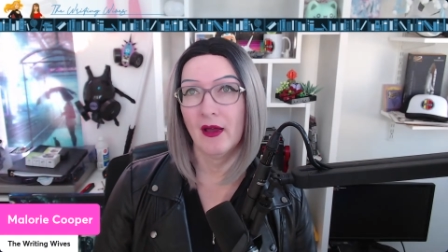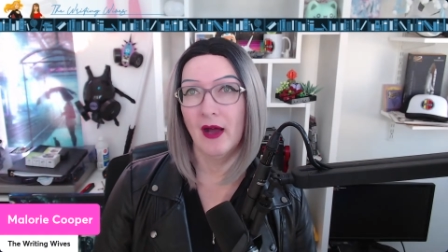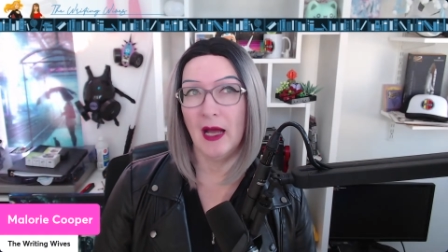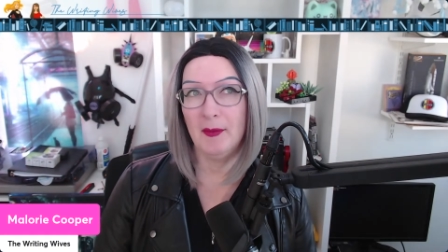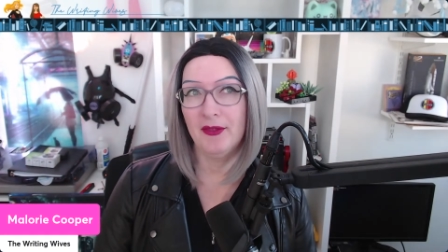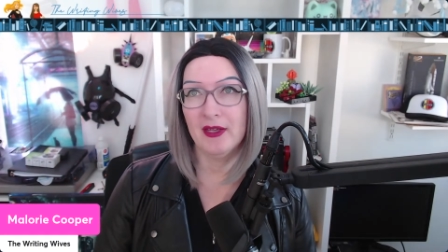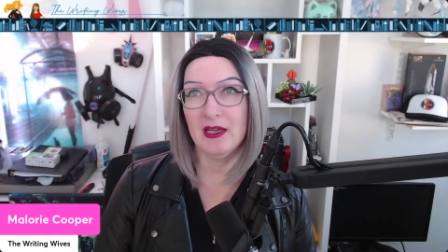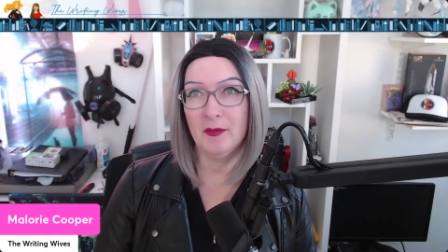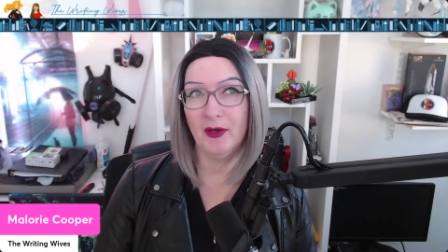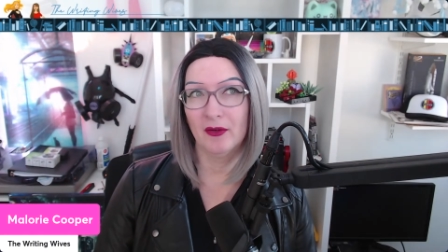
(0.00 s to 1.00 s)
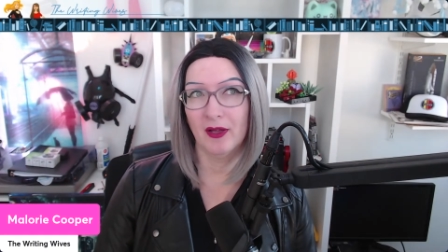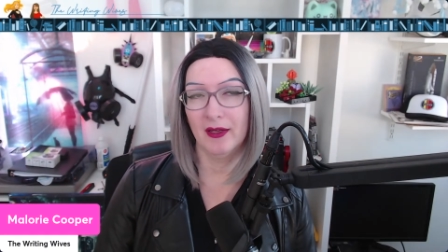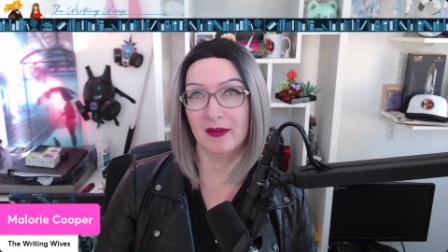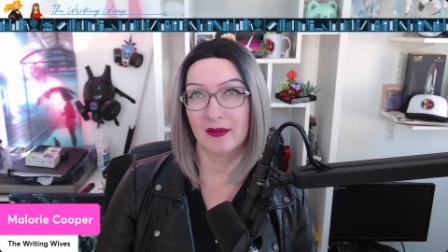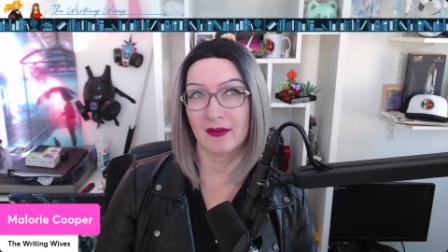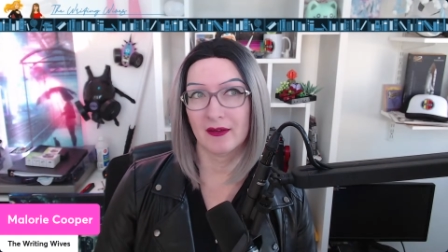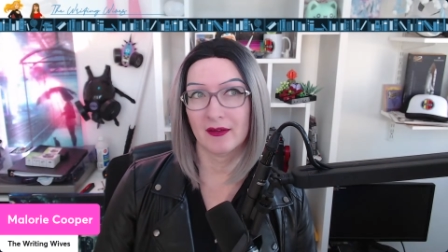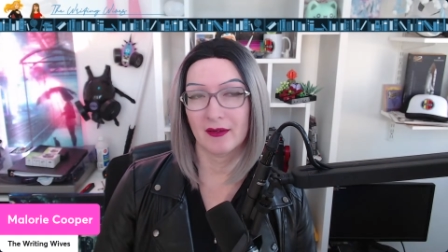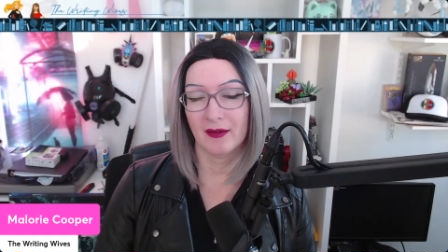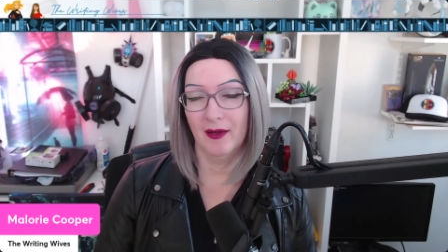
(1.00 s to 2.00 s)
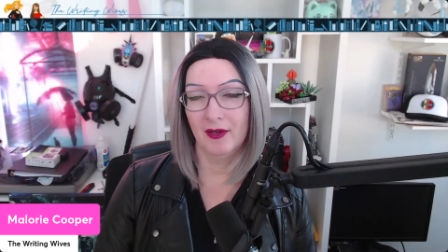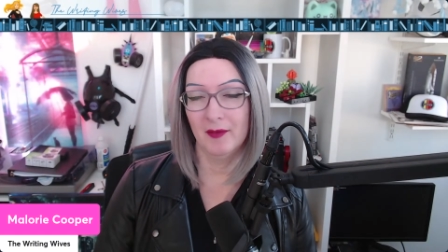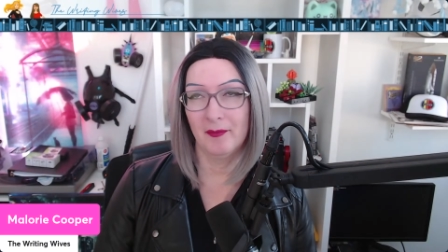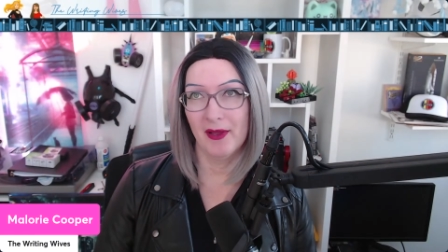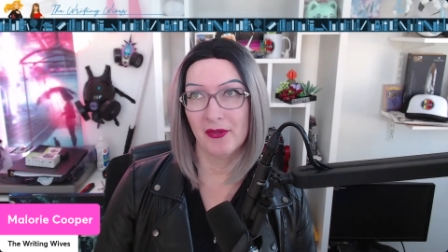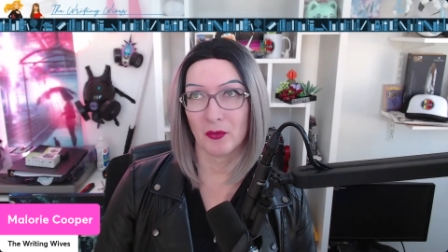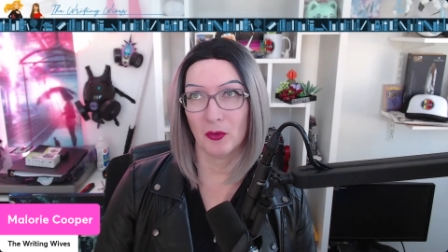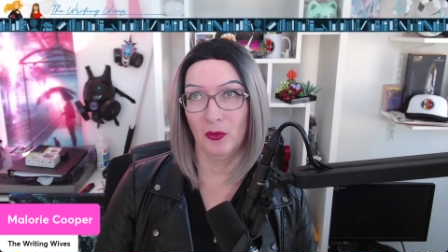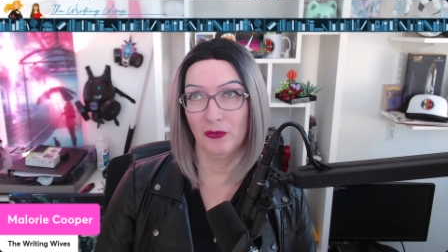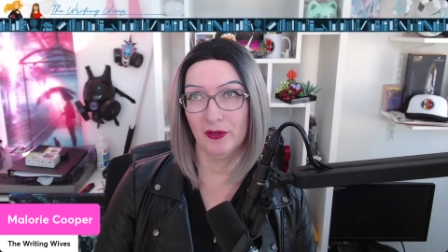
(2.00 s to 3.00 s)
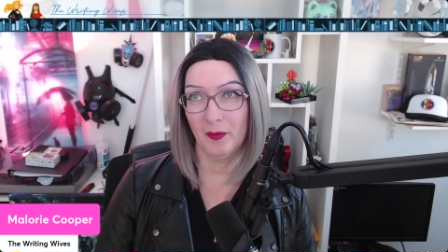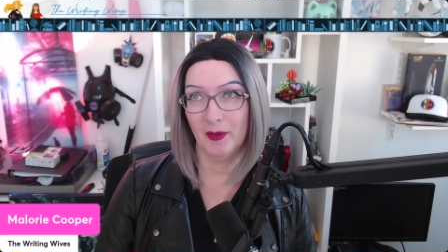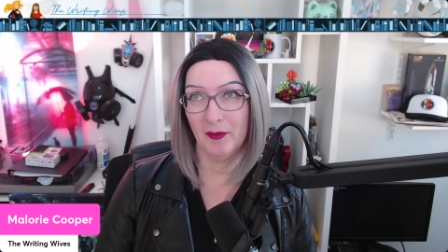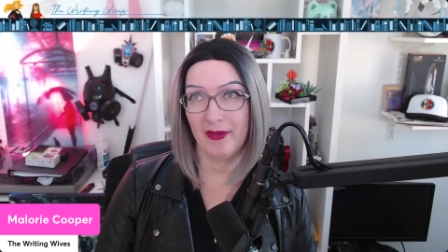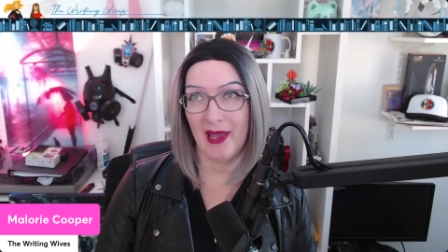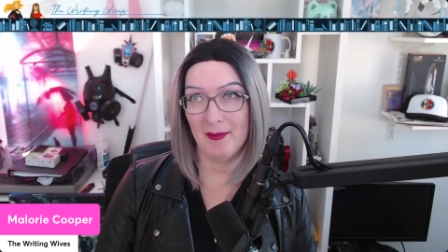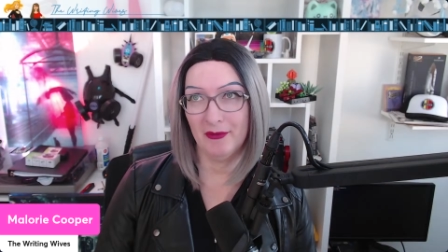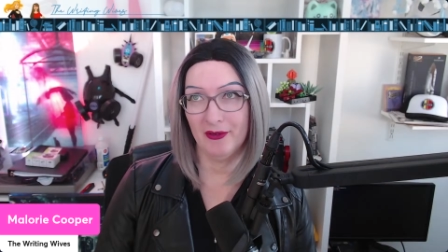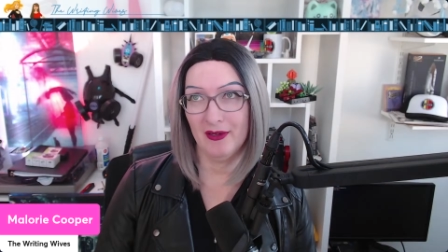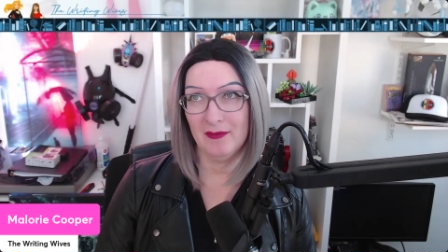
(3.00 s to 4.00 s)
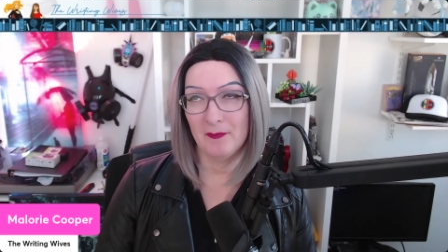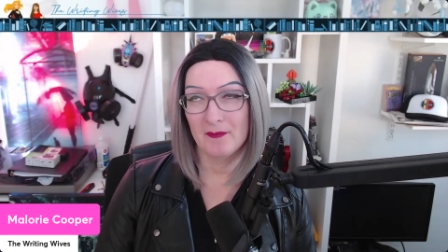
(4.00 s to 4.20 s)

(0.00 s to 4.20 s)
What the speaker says: I've been thinking about like, I'm going to bend the rules a little bit with Amazon.